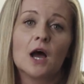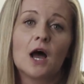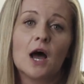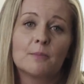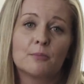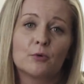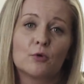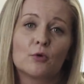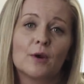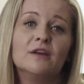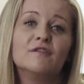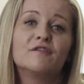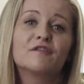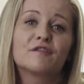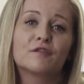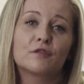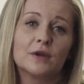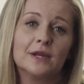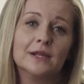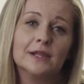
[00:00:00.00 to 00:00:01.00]
operate
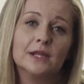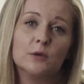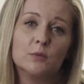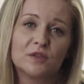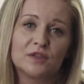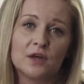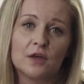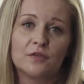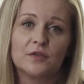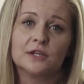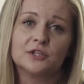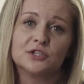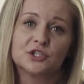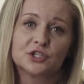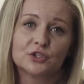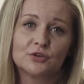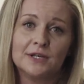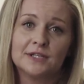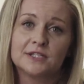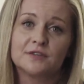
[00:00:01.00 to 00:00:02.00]
freely without the
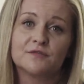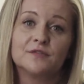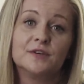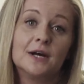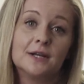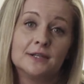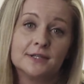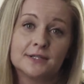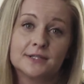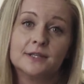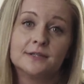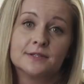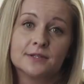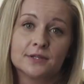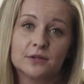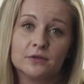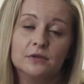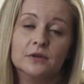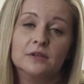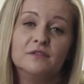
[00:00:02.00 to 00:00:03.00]
constraints of
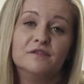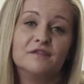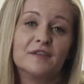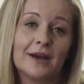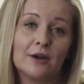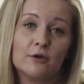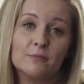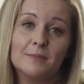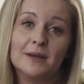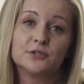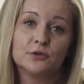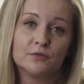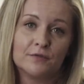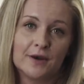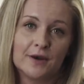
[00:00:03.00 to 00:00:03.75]
nonsensical environmental